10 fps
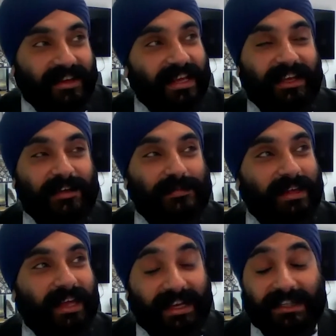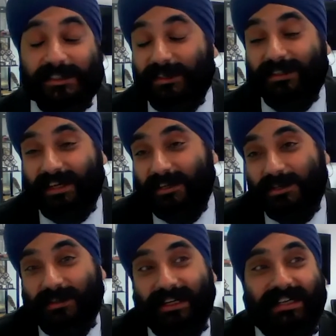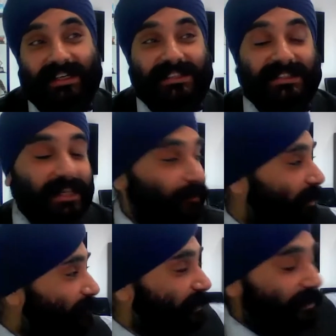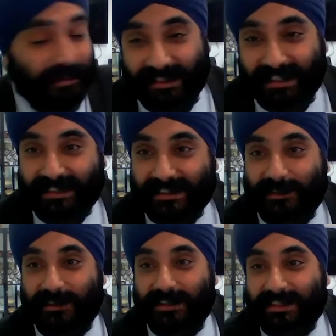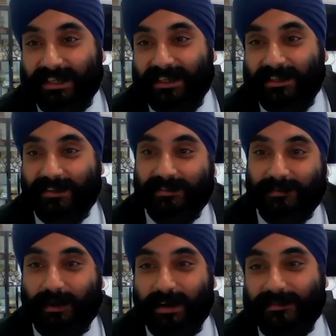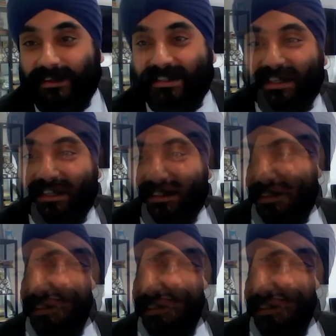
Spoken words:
And it's good, I enjoy it. And I just say to people, you've got a desk, you've got a chair, Wi-Fi's here.